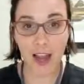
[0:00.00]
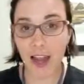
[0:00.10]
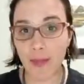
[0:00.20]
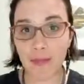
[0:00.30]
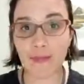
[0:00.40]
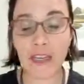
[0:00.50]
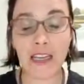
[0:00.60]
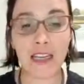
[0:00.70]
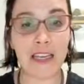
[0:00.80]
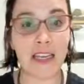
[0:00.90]
label
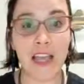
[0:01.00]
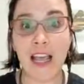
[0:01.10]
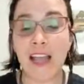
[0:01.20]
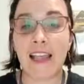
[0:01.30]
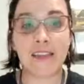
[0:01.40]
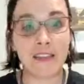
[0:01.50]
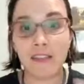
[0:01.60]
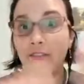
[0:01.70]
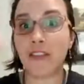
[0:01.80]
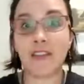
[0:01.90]
reading, it
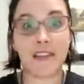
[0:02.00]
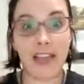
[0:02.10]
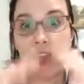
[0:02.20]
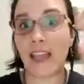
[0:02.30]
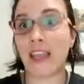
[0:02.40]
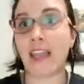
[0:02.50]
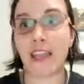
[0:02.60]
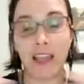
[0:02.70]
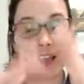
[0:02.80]
still feels like